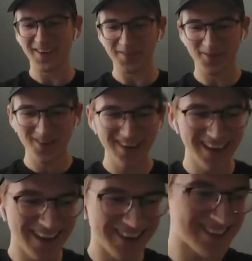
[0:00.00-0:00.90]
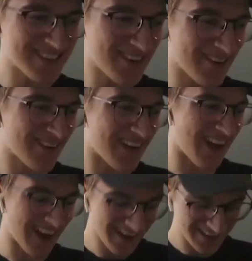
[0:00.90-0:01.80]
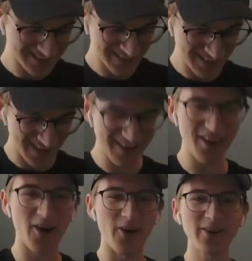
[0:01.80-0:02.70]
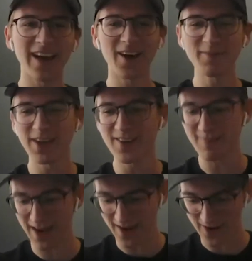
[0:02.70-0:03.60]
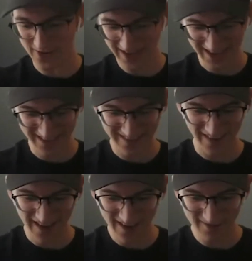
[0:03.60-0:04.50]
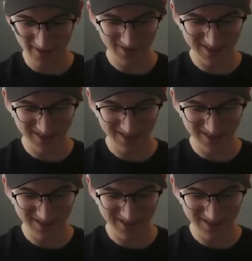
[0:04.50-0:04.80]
Well, yeah. So I actually didn't own a helmet of my own at the time. We were